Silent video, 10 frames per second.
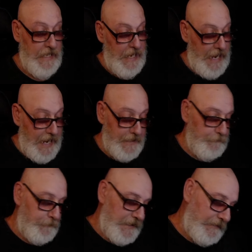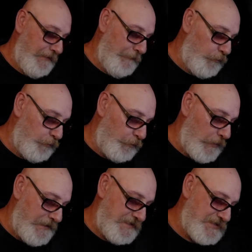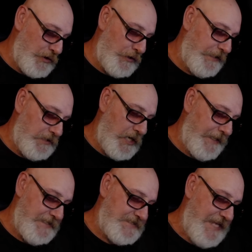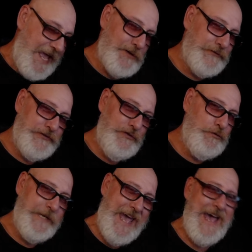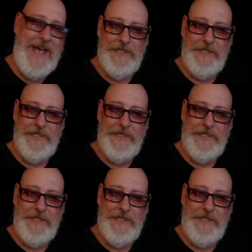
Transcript: And but it, what it's looking like is the L2 cache.